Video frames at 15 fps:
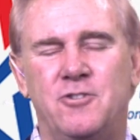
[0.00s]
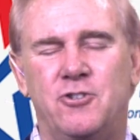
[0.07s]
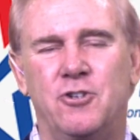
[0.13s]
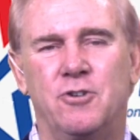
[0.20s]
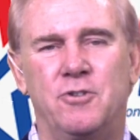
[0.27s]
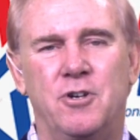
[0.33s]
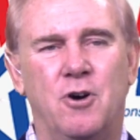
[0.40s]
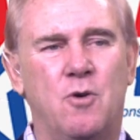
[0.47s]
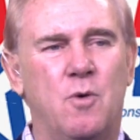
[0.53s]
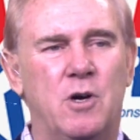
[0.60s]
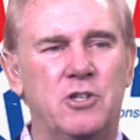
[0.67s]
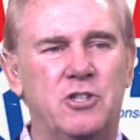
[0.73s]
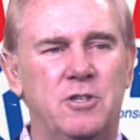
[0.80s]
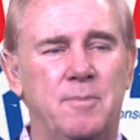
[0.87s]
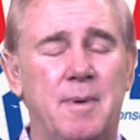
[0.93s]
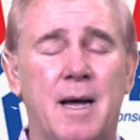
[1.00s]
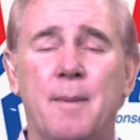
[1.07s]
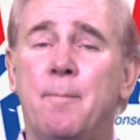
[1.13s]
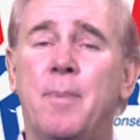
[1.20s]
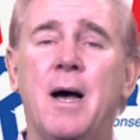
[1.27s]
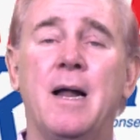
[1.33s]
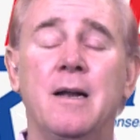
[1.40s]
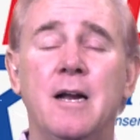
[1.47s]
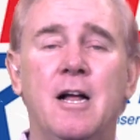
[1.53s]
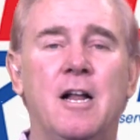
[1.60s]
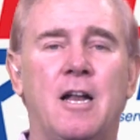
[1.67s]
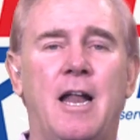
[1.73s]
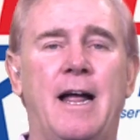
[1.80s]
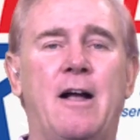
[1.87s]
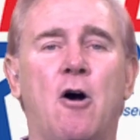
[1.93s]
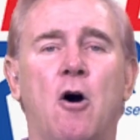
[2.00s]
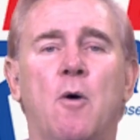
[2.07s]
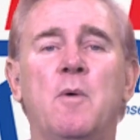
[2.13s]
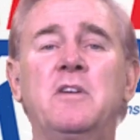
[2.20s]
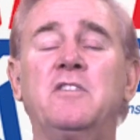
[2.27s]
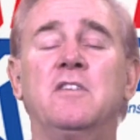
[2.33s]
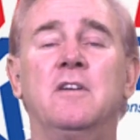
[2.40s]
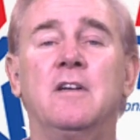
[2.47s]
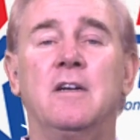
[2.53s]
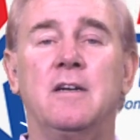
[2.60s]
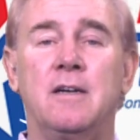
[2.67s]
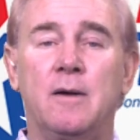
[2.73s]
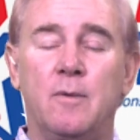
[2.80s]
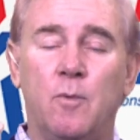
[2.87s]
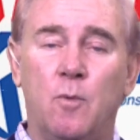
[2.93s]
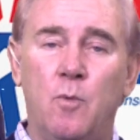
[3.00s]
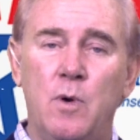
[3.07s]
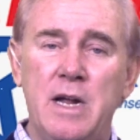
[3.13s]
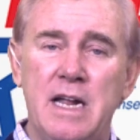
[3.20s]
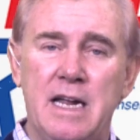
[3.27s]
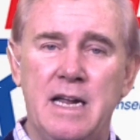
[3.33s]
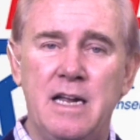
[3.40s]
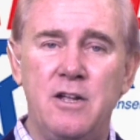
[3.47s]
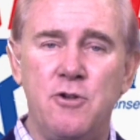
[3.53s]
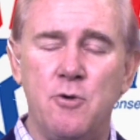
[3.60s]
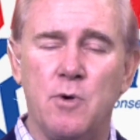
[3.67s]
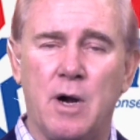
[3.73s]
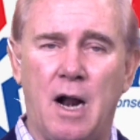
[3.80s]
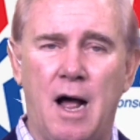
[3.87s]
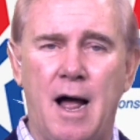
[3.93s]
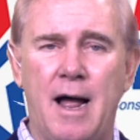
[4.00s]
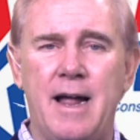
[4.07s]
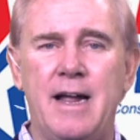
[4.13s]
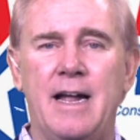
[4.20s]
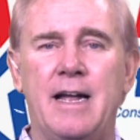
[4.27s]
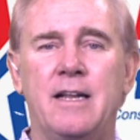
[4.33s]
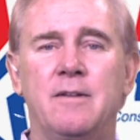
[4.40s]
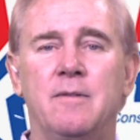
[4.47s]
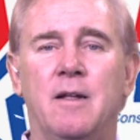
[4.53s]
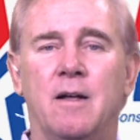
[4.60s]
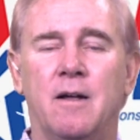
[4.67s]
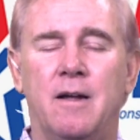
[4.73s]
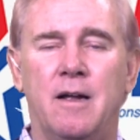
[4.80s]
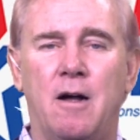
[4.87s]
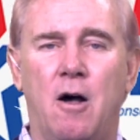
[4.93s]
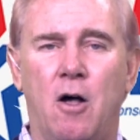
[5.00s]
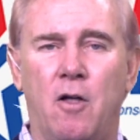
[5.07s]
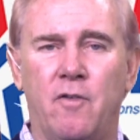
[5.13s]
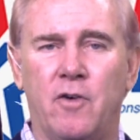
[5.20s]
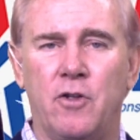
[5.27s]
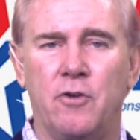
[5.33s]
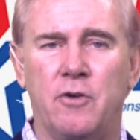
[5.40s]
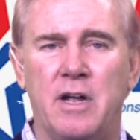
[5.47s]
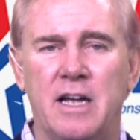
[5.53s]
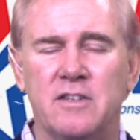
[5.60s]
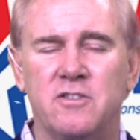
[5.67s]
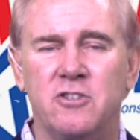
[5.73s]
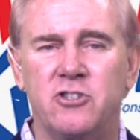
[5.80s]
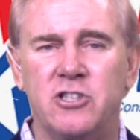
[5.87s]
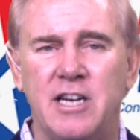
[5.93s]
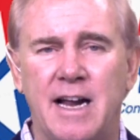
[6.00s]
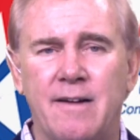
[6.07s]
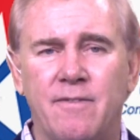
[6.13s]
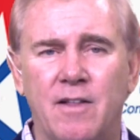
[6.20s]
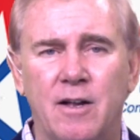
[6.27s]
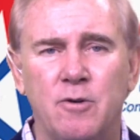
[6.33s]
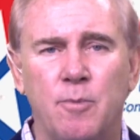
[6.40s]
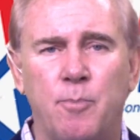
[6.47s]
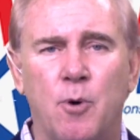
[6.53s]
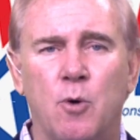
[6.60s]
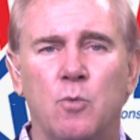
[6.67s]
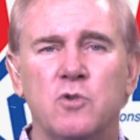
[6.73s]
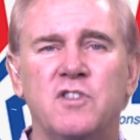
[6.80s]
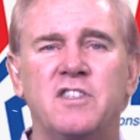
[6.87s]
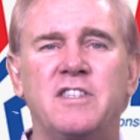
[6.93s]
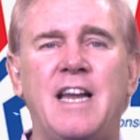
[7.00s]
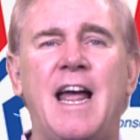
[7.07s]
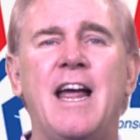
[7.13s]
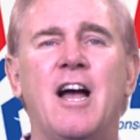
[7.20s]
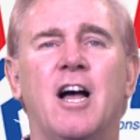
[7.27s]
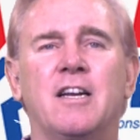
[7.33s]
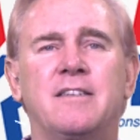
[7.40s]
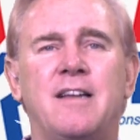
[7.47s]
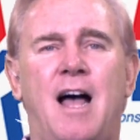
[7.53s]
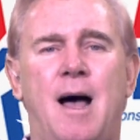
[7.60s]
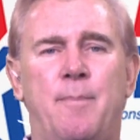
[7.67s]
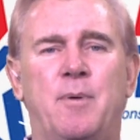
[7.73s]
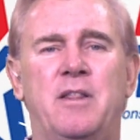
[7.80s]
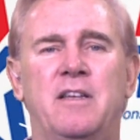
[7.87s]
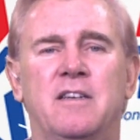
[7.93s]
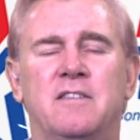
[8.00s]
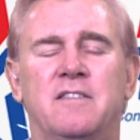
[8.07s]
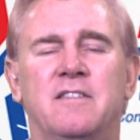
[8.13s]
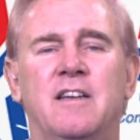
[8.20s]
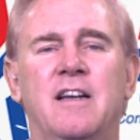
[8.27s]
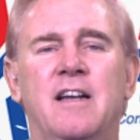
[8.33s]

Sure, no question about it. But like always, you and I, and all of our other guests at Schaftlein Report will stay on top of this,